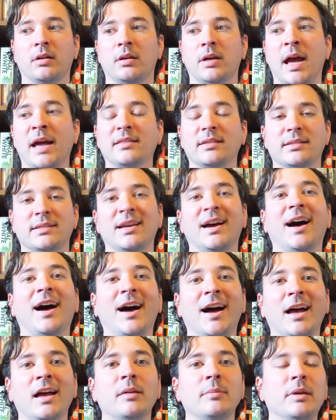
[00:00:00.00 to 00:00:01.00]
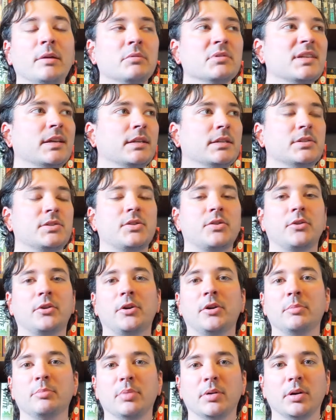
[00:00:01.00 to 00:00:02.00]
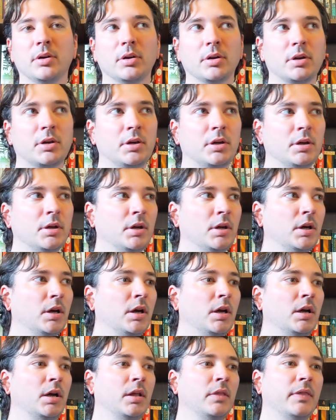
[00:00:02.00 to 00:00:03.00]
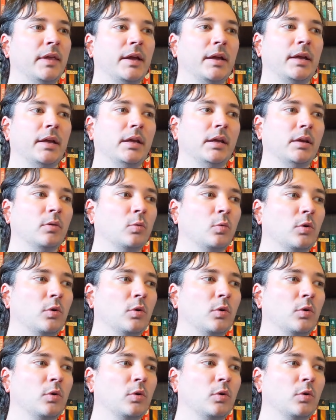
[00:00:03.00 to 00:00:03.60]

at the time it was like his third book. They